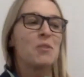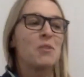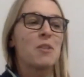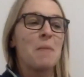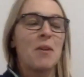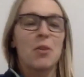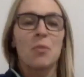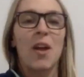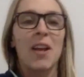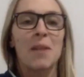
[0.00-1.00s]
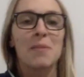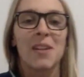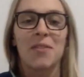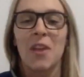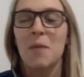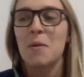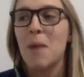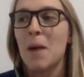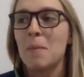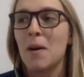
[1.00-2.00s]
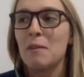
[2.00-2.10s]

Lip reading: about the random stuff that would pop up.